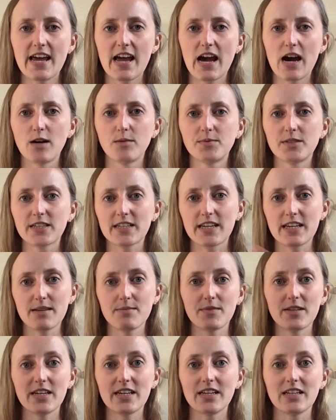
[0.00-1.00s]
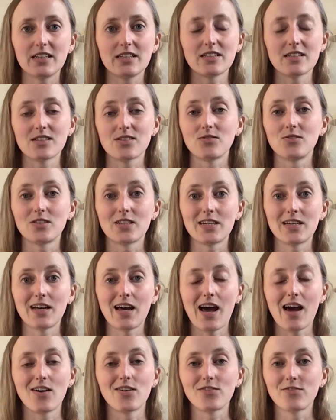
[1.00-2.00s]
helped to keep the eating disorder
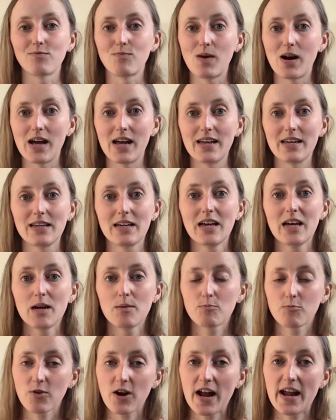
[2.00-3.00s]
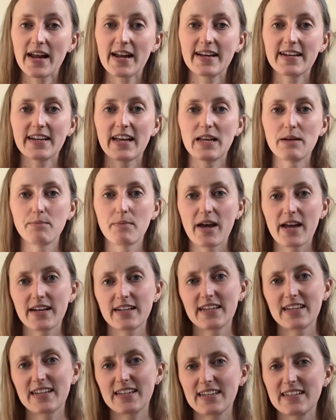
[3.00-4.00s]
out of my brain and made
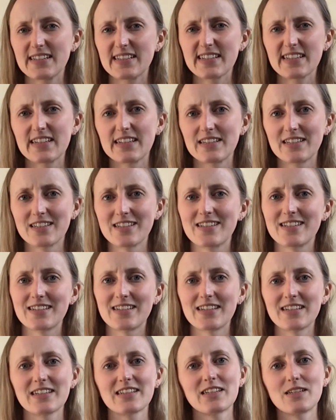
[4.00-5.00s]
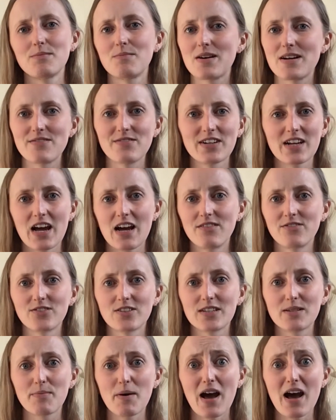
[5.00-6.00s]
it easier to stick to my
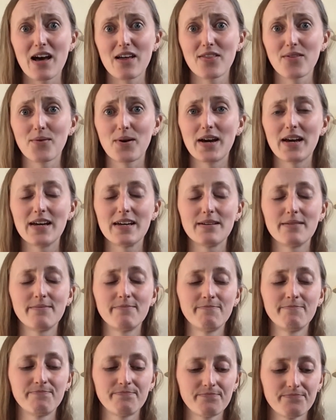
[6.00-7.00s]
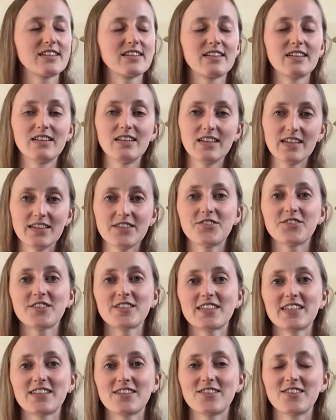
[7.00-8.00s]
recovery pathway. The
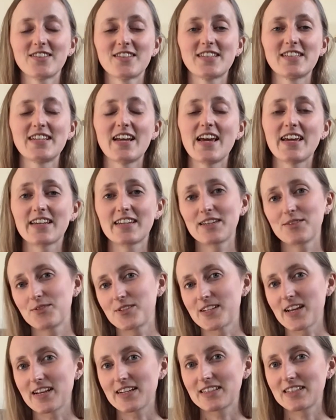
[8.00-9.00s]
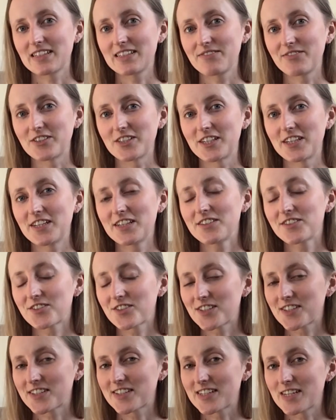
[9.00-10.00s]
literature on snacking was actually very
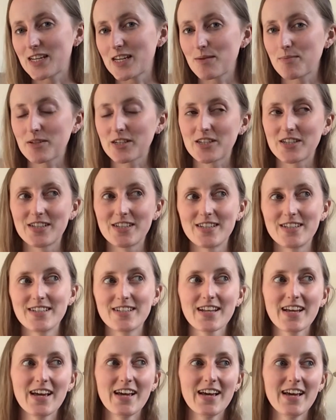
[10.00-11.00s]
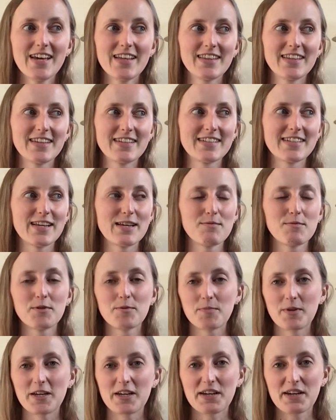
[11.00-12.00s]
interesting because there seemed to
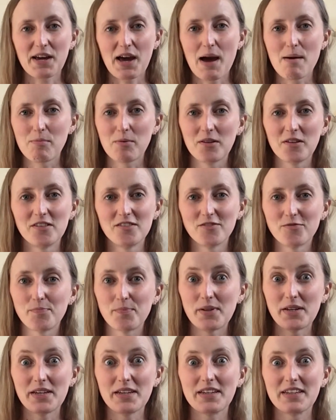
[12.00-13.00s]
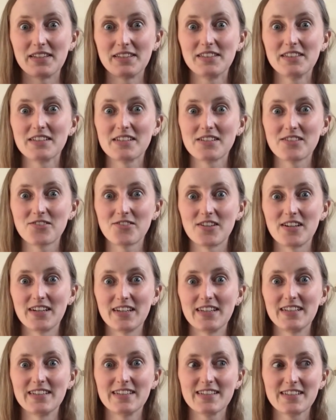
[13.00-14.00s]
be a couple of big
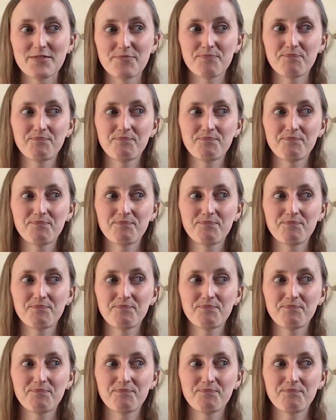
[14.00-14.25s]
industries